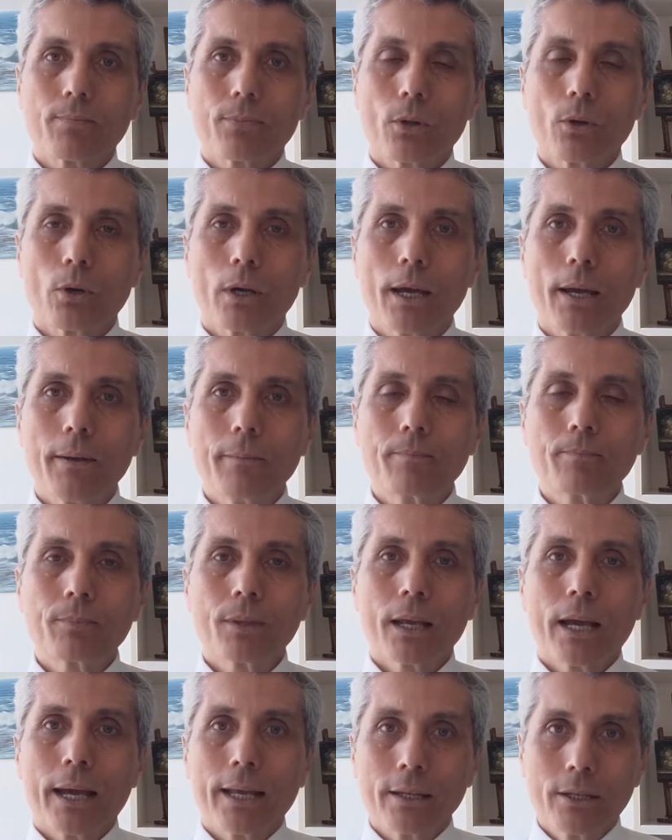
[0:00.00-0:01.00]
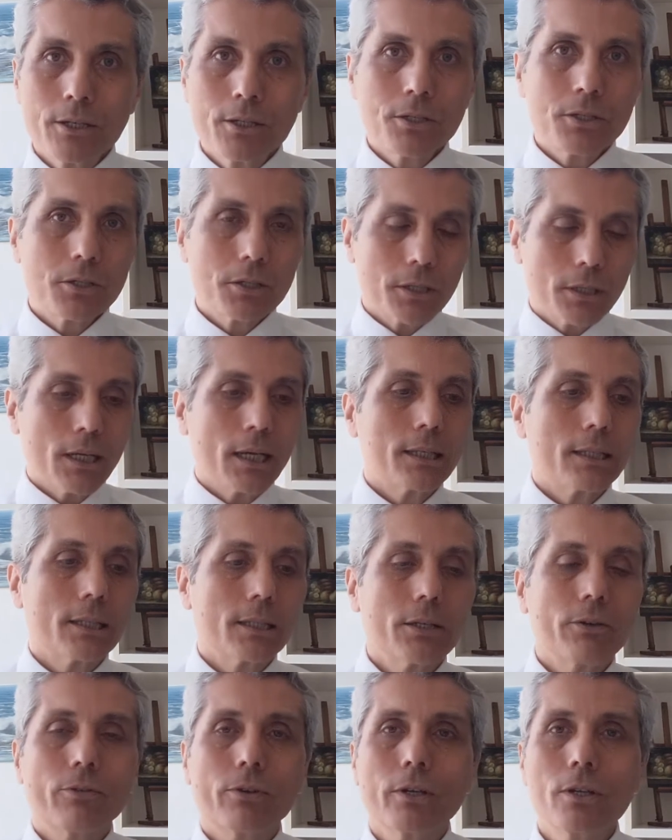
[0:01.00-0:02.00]
Okay, and this is another
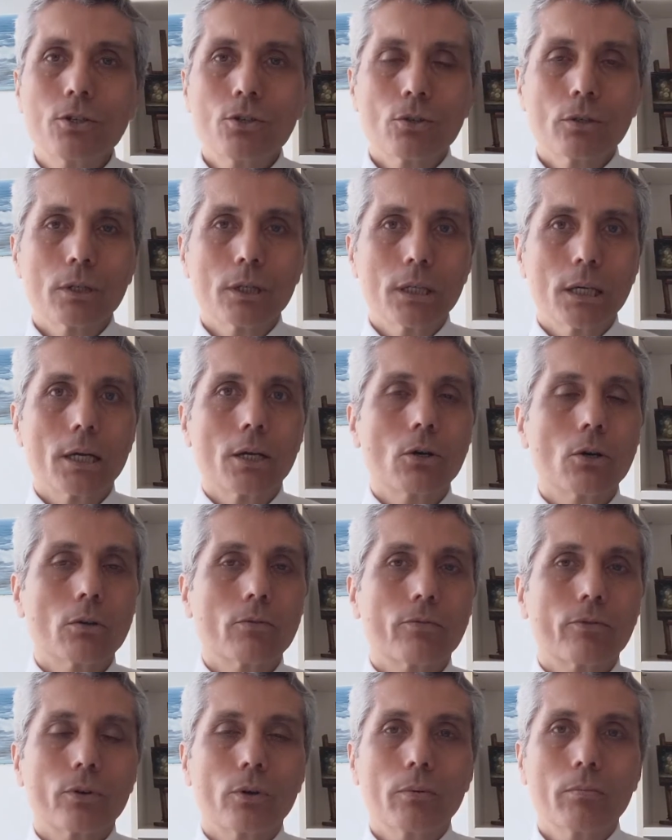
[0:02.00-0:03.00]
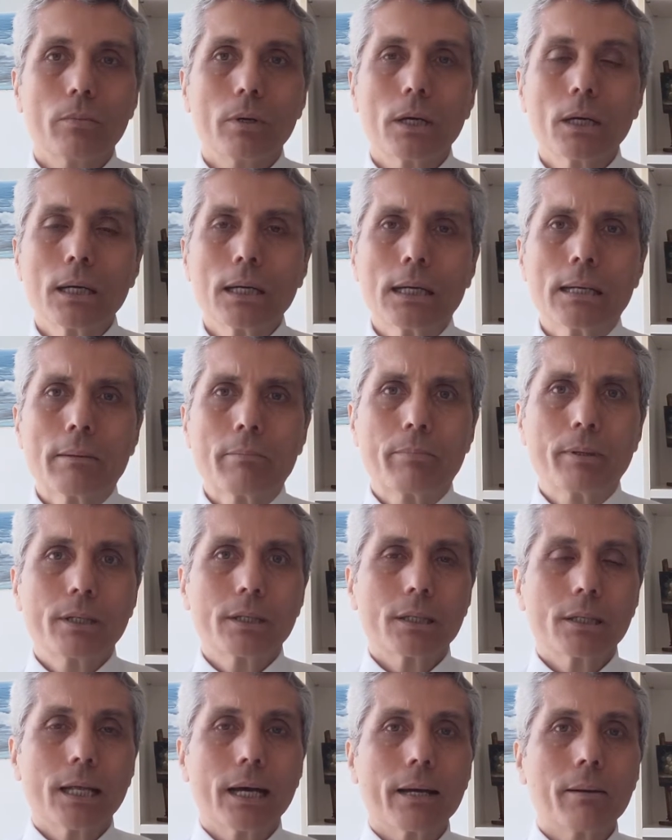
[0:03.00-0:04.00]
definition that I got from Peter
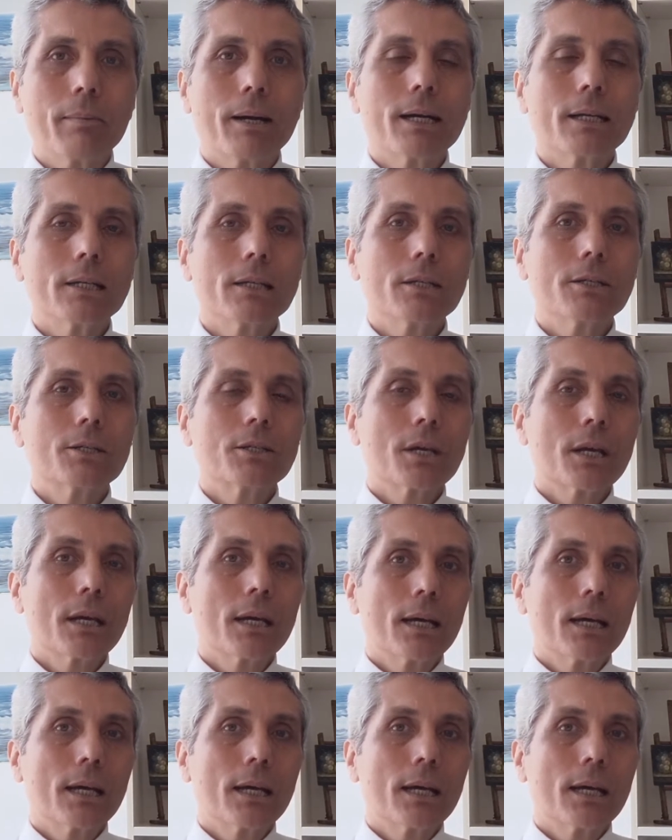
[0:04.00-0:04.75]
Diamandis